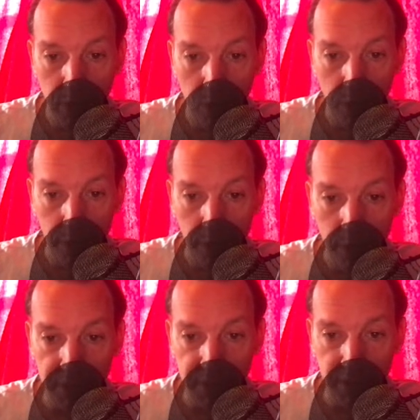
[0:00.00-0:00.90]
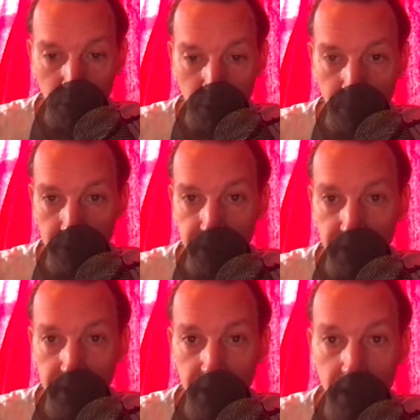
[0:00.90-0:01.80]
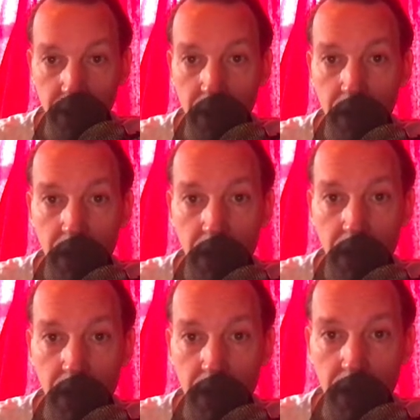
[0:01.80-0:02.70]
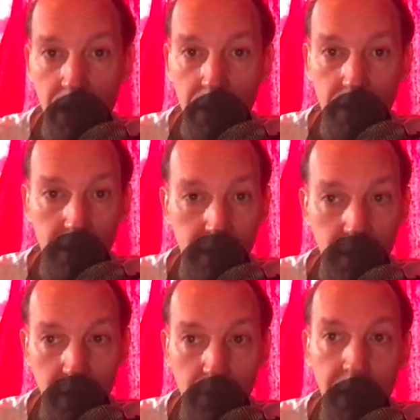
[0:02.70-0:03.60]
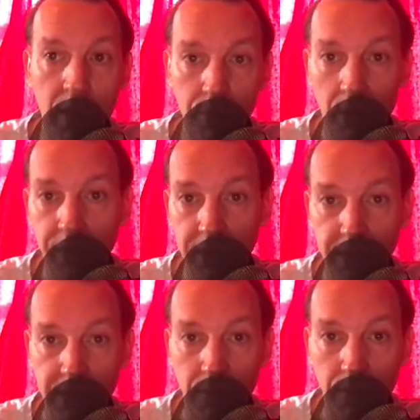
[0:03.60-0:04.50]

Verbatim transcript: go into your system preferences and it might not be obvious to some,